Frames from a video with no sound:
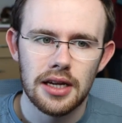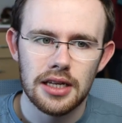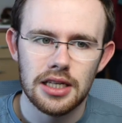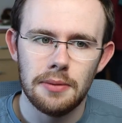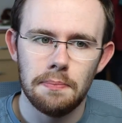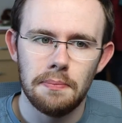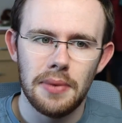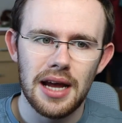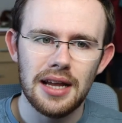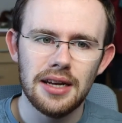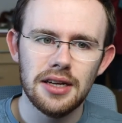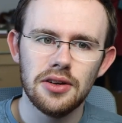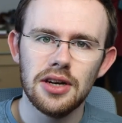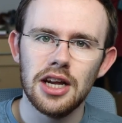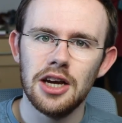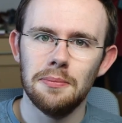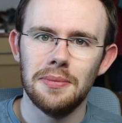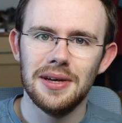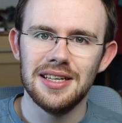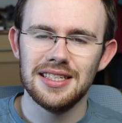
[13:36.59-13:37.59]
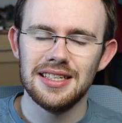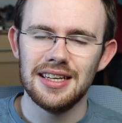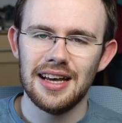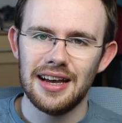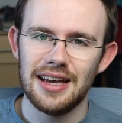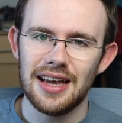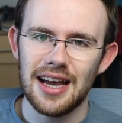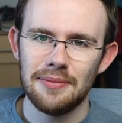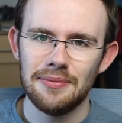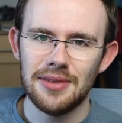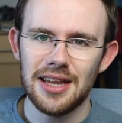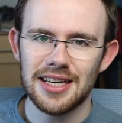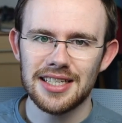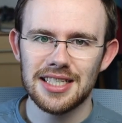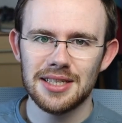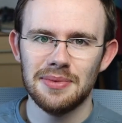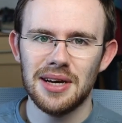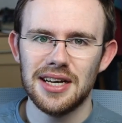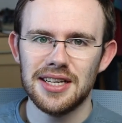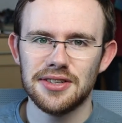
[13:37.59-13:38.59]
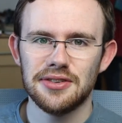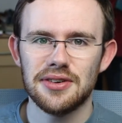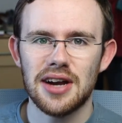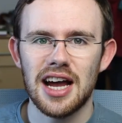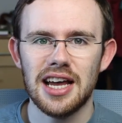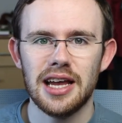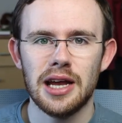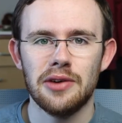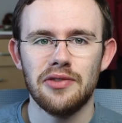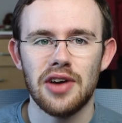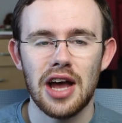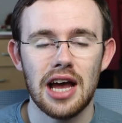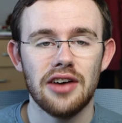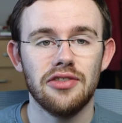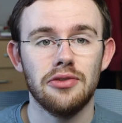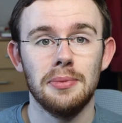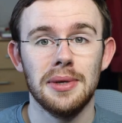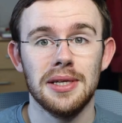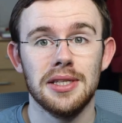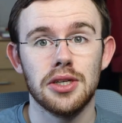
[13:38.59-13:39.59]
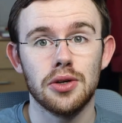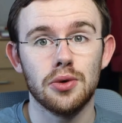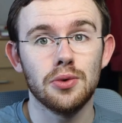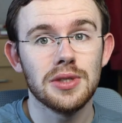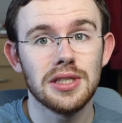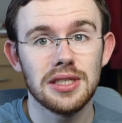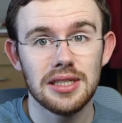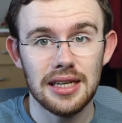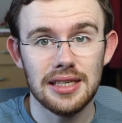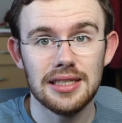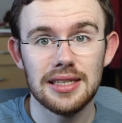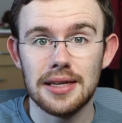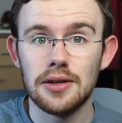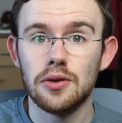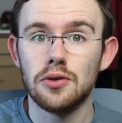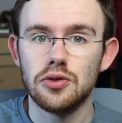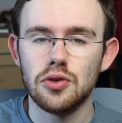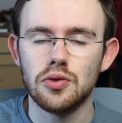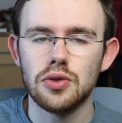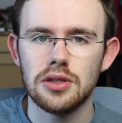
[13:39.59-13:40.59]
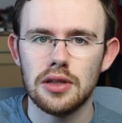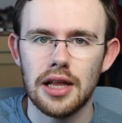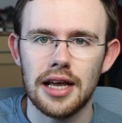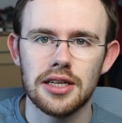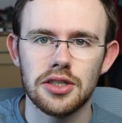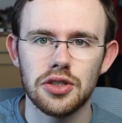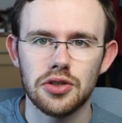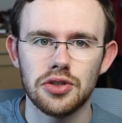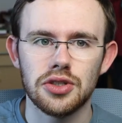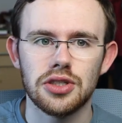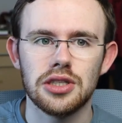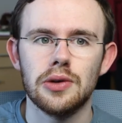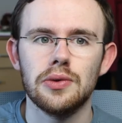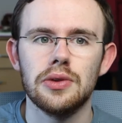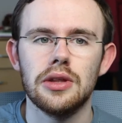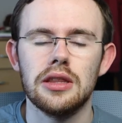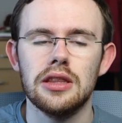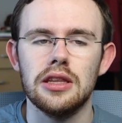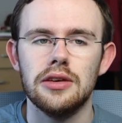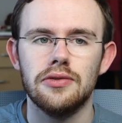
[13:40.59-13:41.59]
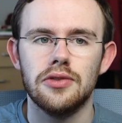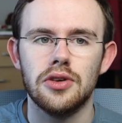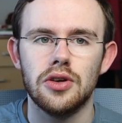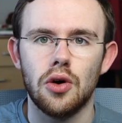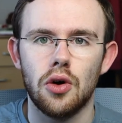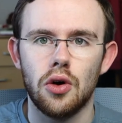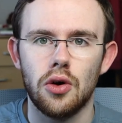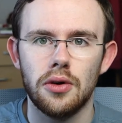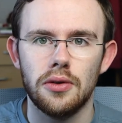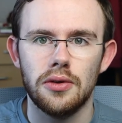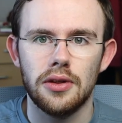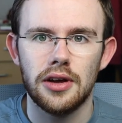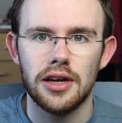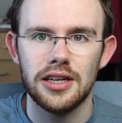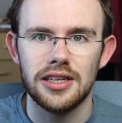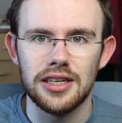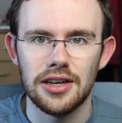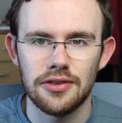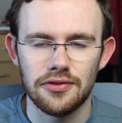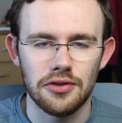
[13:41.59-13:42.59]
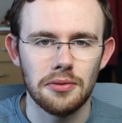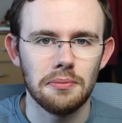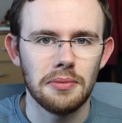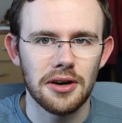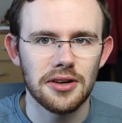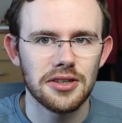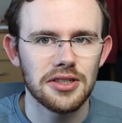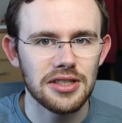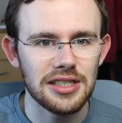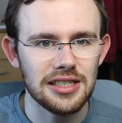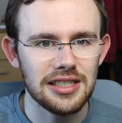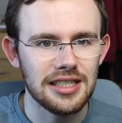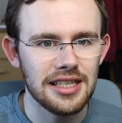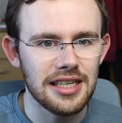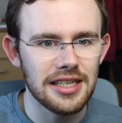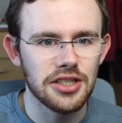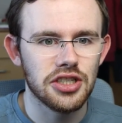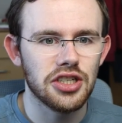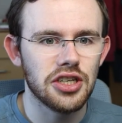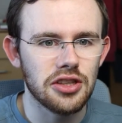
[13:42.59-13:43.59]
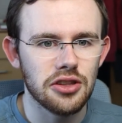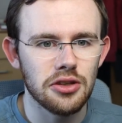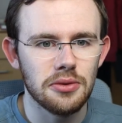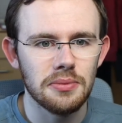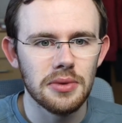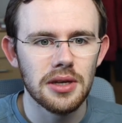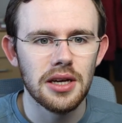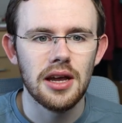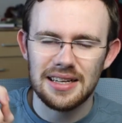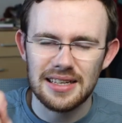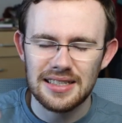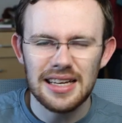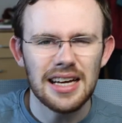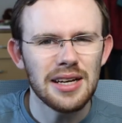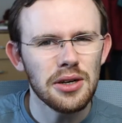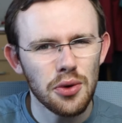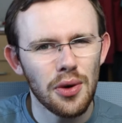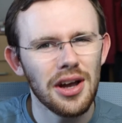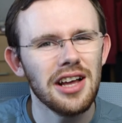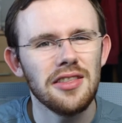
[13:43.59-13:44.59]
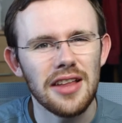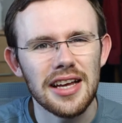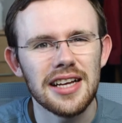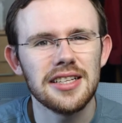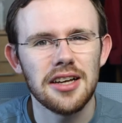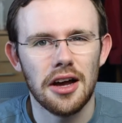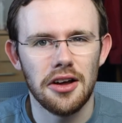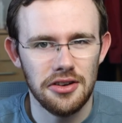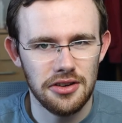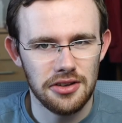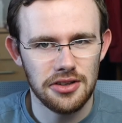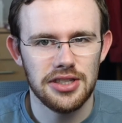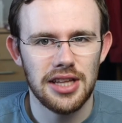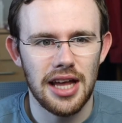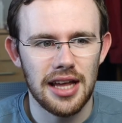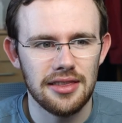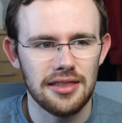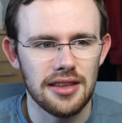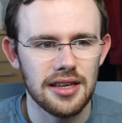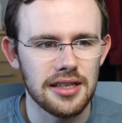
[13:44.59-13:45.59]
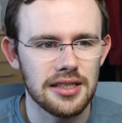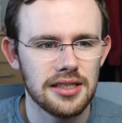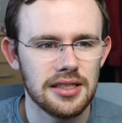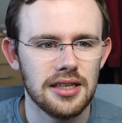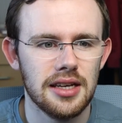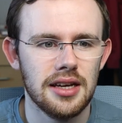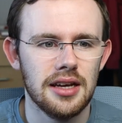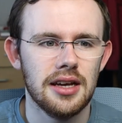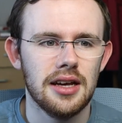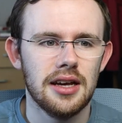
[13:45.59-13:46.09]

Depending on how busy I am next semester, I have half a mind to go and sit in on those lectures now that they've got a different person teaching them, because I'd quite like to understand this.